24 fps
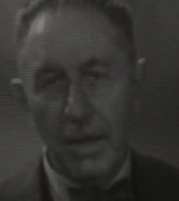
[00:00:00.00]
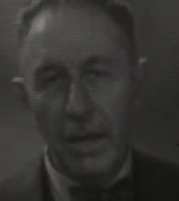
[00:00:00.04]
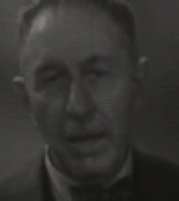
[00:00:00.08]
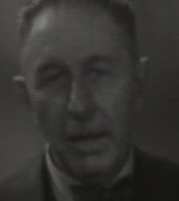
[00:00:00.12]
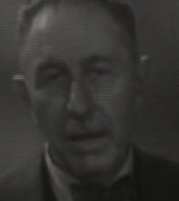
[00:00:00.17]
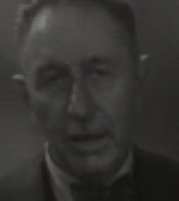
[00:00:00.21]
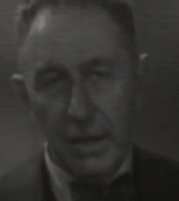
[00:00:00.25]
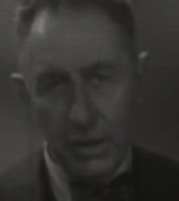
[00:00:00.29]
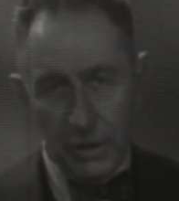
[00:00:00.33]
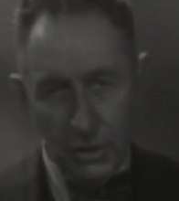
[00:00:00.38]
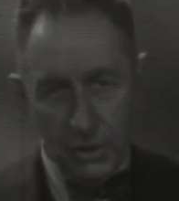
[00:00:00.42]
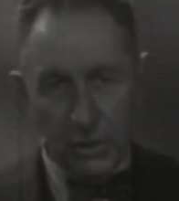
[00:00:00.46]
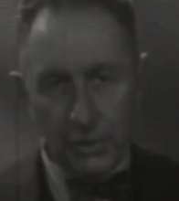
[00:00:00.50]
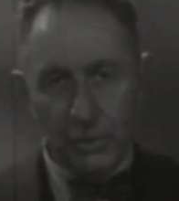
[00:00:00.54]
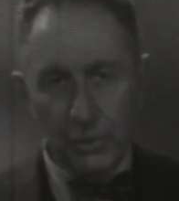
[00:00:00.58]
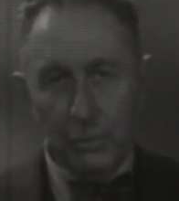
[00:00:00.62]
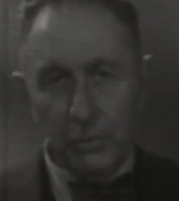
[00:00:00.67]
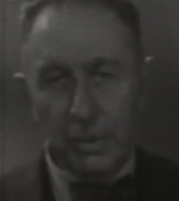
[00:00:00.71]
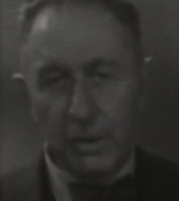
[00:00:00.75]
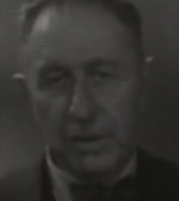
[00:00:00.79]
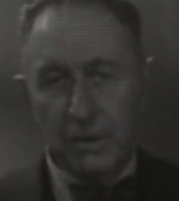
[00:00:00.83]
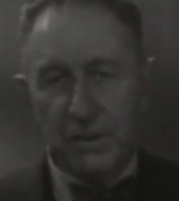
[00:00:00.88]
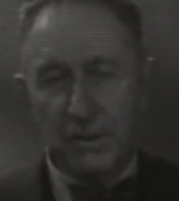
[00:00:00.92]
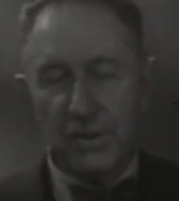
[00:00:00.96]
In other
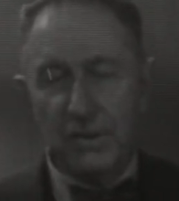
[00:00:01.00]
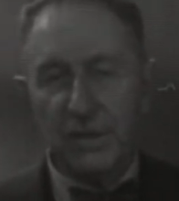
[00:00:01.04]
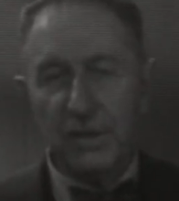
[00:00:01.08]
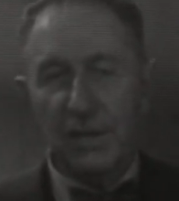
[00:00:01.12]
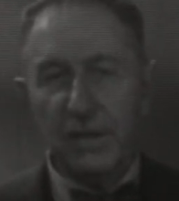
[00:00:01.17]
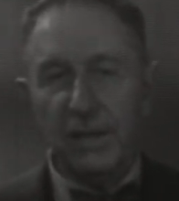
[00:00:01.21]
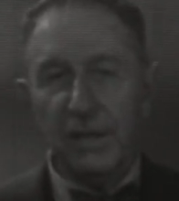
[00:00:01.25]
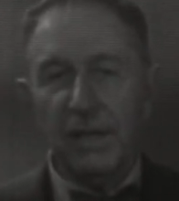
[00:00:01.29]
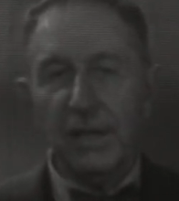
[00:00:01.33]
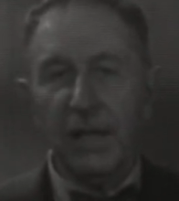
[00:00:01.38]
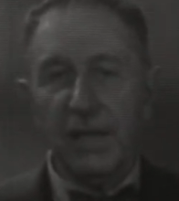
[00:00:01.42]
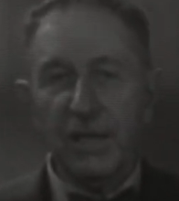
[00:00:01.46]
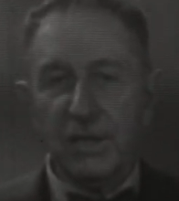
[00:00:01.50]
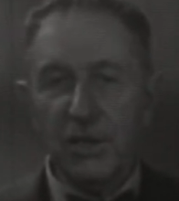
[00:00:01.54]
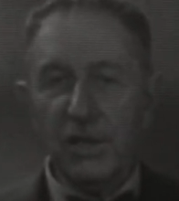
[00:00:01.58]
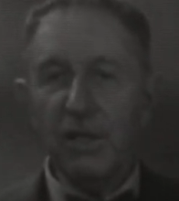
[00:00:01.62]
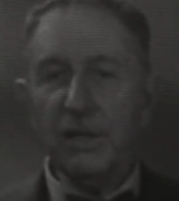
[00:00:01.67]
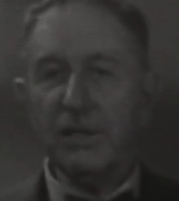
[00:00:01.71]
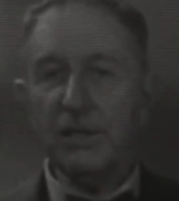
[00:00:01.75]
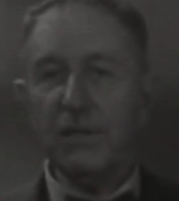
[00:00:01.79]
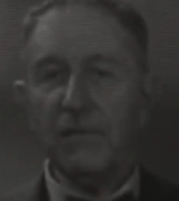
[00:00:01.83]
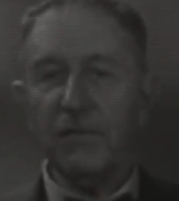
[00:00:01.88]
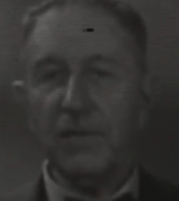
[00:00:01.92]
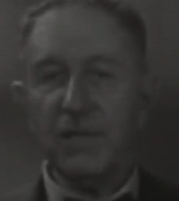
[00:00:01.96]
words, the results
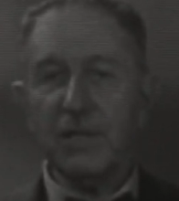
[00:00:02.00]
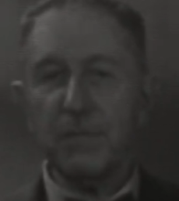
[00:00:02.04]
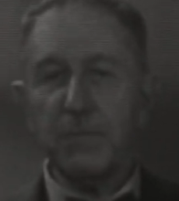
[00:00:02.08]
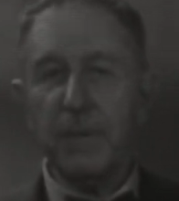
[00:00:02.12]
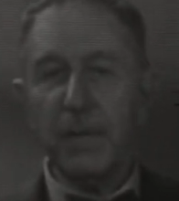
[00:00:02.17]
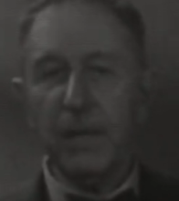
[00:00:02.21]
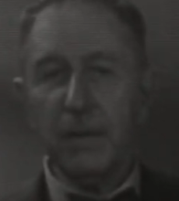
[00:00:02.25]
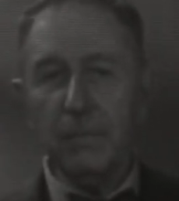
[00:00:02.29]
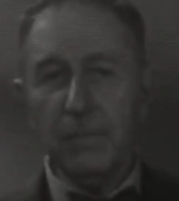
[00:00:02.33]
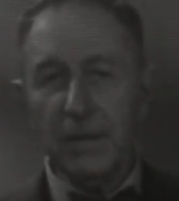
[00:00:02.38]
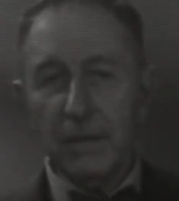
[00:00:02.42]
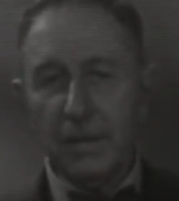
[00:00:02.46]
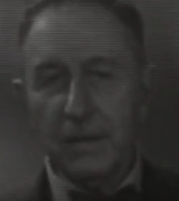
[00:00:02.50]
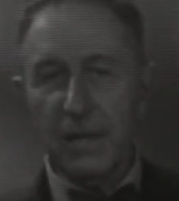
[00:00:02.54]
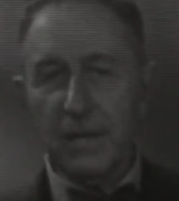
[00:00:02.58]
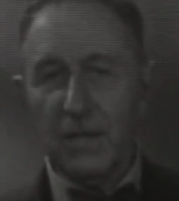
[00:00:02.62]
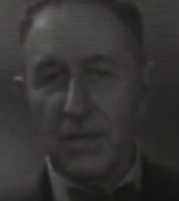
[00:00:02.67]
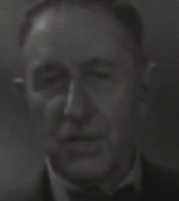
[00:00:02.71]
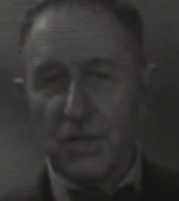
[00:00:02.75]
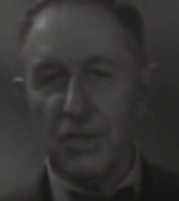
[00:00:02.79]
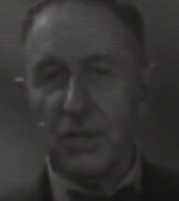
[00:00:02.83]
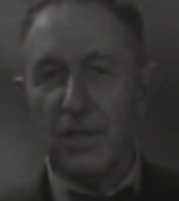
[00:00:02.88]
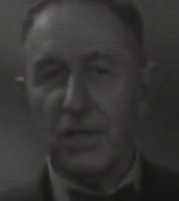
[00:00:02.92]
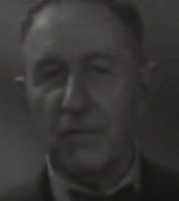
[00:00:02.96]
of
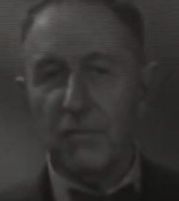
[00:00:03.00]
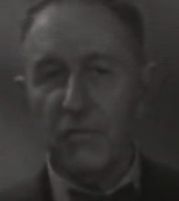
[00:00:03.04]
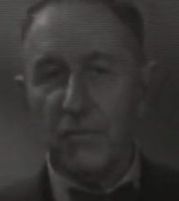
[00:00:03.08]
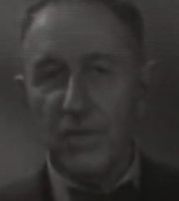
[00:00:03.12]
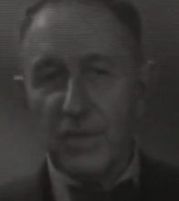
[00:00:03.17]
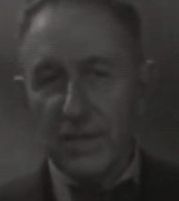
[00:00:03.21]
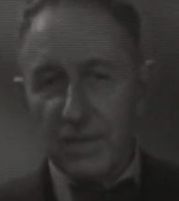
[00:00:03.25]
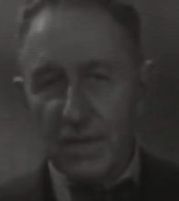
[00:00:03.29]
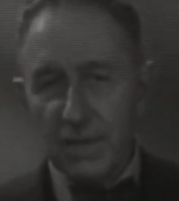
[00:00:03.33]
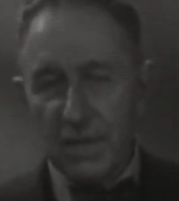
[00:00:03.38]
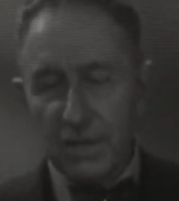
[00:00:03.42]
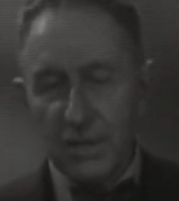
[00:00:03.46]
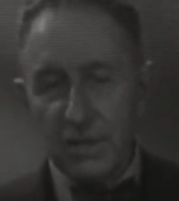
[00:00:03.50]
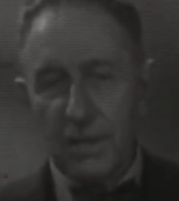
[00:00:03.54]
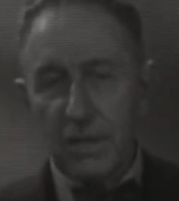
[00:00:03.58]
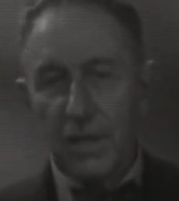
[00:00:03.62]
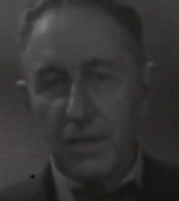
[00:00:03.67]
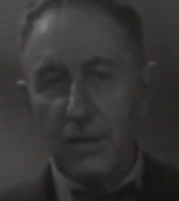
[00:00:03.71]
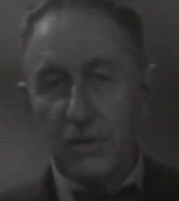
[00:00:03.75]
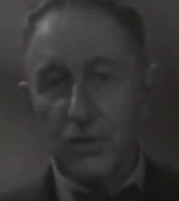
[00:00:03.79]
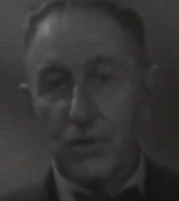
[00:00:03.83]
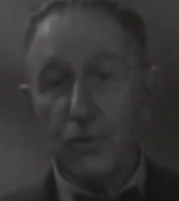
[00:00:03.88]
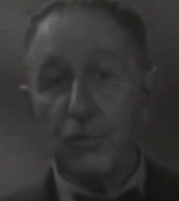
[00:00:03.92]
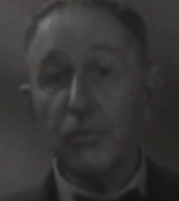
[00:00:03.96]
experimentation in physics
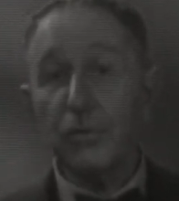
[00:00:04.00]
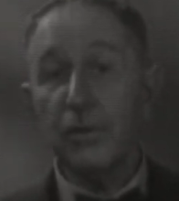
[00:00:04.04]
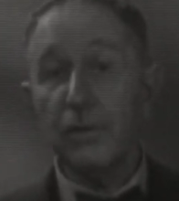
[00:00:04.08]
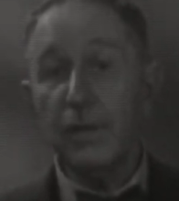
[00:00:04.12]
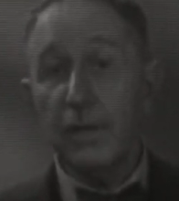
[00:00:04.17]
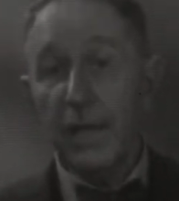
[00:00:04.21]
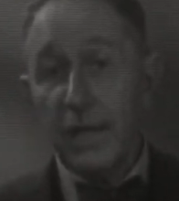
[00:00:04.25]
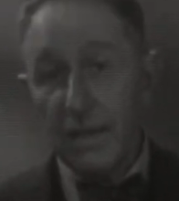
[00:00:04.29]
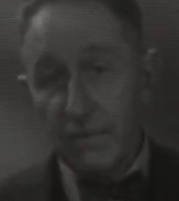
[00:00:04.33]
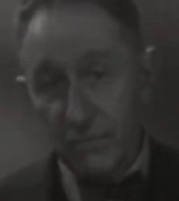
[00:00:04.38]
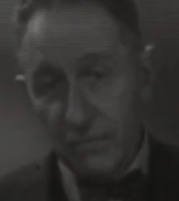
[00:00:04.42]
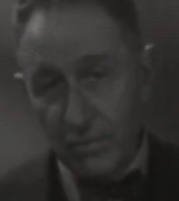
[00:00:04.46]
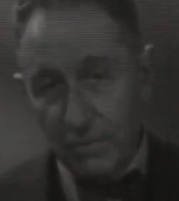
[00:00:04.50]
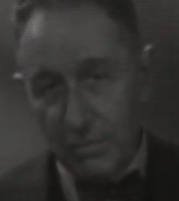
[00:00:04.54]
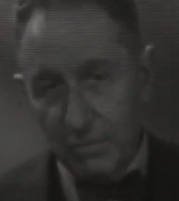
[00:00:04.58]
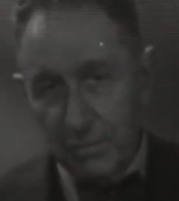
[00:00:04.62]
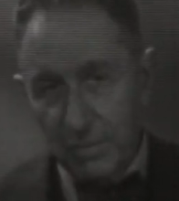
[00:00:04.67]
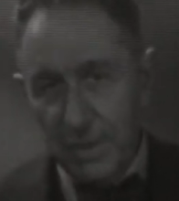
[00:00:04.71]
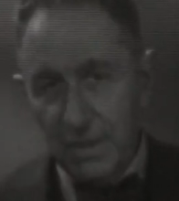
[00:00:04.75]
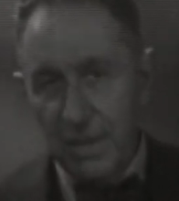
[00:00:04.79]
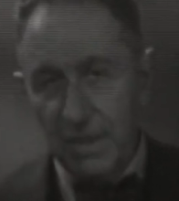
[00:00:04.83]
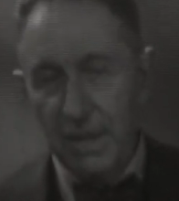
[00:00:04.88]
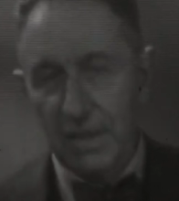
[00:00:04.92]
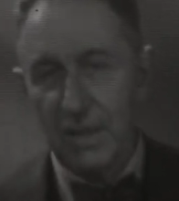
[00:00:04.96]
should never be
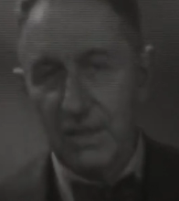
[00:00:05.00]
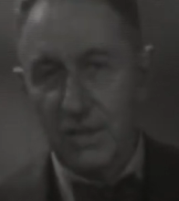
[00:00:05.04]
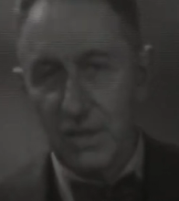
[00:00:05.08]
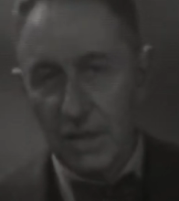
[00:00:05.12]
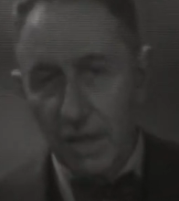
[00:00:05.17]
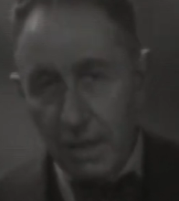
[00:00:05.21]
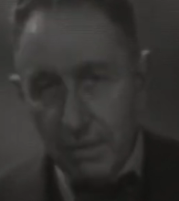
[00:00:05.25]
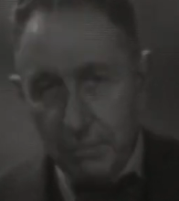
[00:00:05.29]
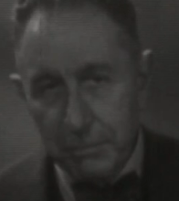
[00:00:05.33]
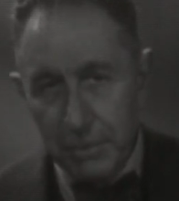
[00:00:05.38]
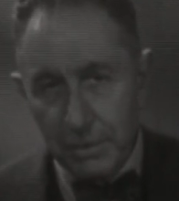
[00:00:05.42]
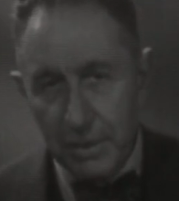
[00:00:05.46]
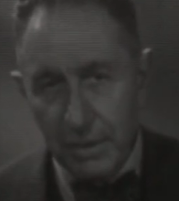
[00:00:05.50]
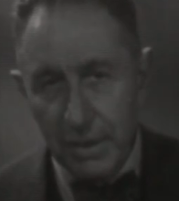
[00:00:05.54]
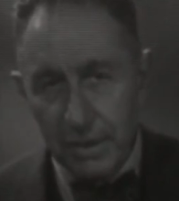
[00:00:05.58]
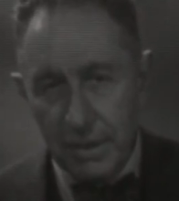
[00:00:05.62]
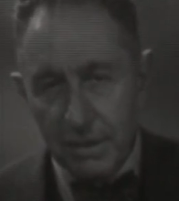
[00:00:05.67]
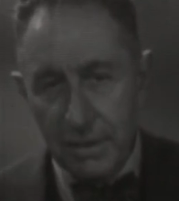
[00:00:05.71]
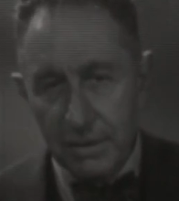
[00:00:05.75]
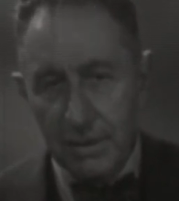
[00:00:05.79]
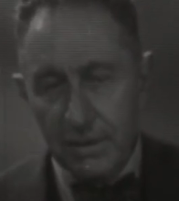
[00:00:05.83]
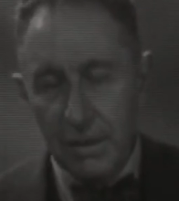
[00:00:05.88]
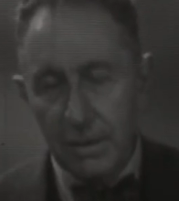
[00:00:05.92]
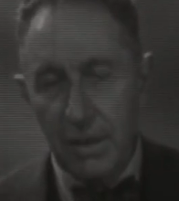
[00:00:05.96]

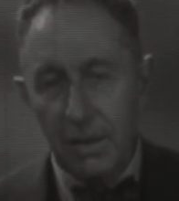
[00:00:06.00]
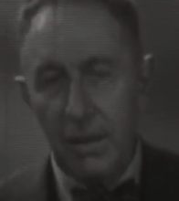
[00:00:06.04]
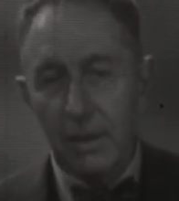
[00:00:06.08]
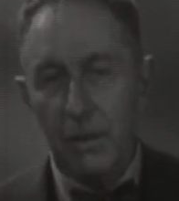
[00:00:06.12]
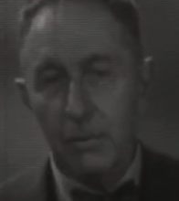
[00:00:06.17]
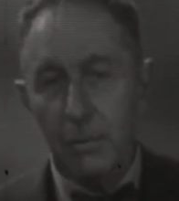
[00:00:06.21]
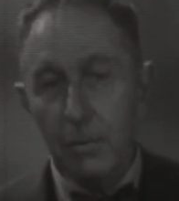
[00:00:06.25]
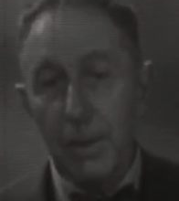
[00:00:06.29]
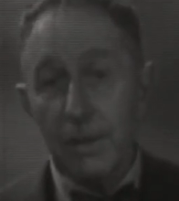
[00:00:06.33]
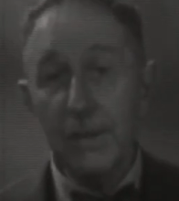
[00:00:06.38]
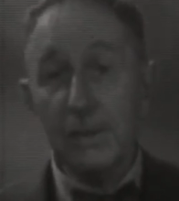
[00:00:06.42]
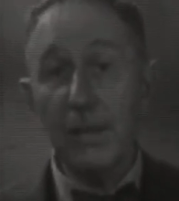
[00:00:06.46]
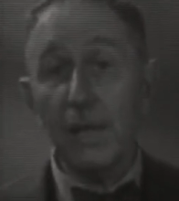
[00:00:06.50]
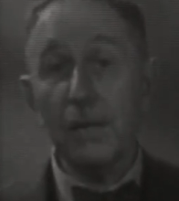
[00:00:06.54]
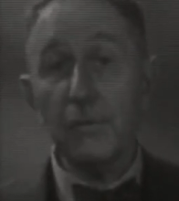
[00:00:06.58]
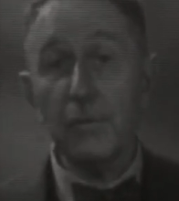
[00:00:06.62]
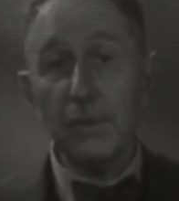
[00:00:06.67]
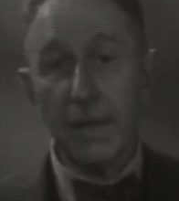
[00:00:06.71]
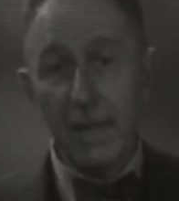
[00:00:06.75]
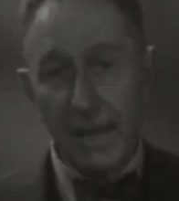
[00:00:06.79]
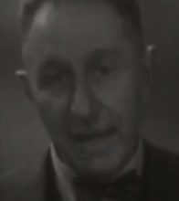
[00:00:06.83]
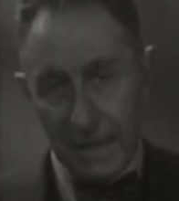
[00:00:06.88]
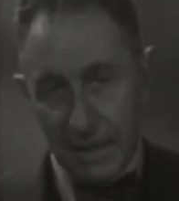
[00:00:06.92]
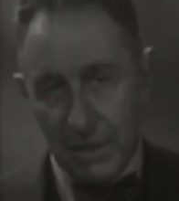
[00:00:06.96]
extrapolated without
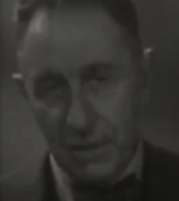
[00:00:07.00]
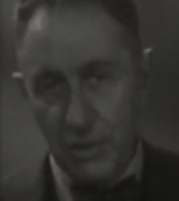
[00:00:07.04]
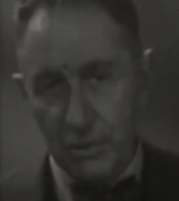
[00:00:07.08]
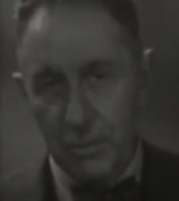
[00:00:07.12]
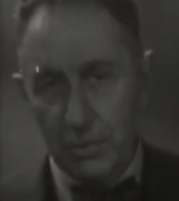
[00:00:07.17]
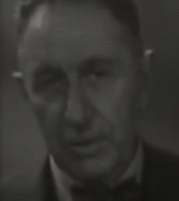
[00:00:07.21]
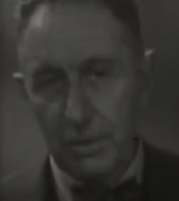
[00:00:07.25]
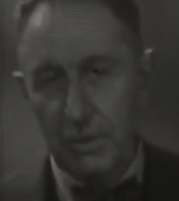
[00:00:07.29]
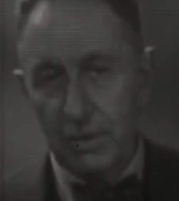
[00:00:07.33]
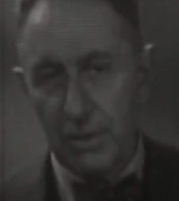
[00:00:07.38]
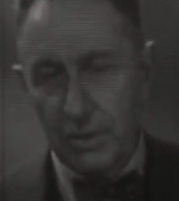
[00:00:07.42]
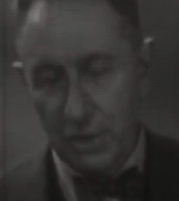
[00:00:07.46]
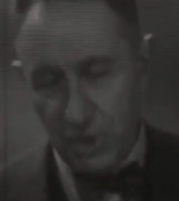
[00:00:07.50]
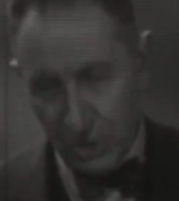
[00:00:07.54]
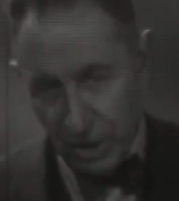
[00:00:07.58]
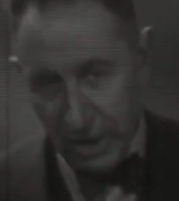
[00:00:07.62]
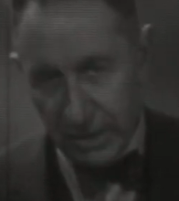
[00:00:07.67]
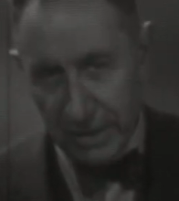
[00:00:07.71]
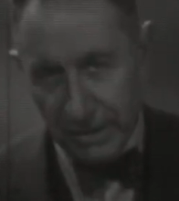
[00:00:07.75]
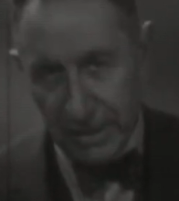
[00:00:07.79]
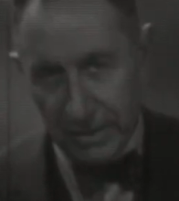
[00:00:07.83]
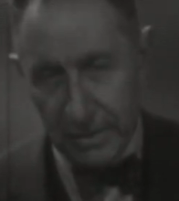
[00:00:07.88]
actual checking.